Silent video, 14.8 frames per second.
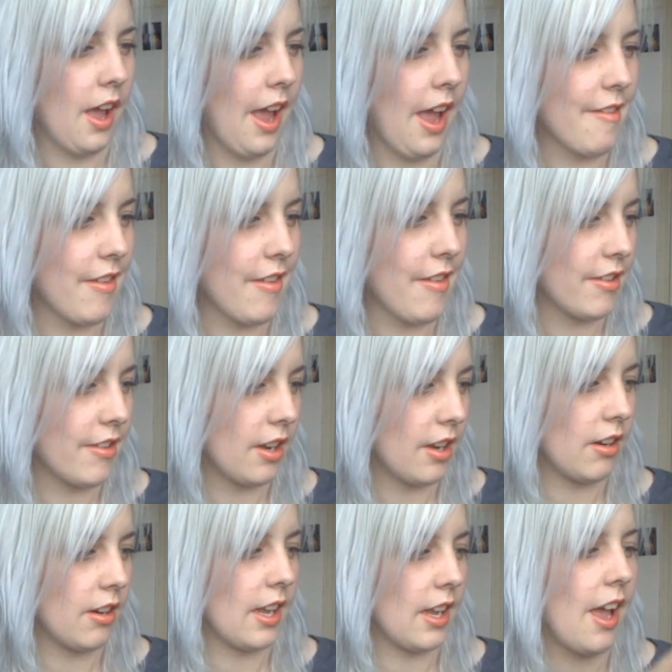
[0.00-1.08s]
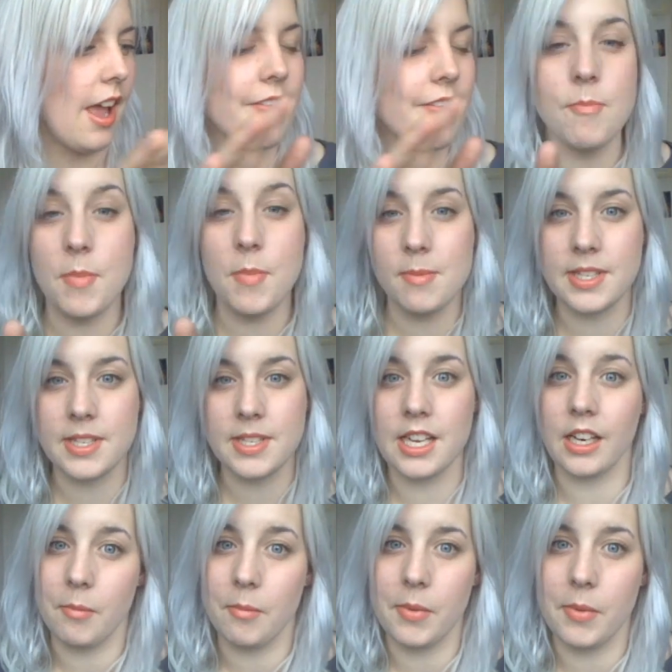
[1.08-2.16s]
have everything on here. I have the
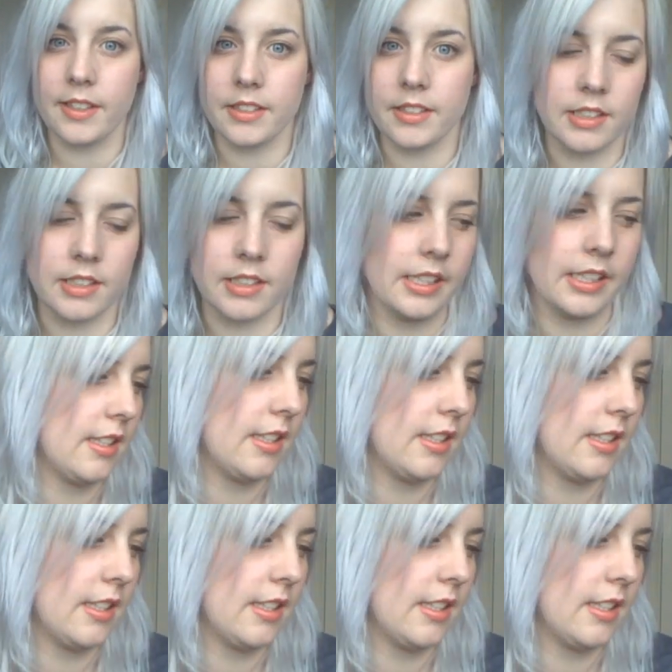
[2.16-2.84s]
BBC Olympics on here.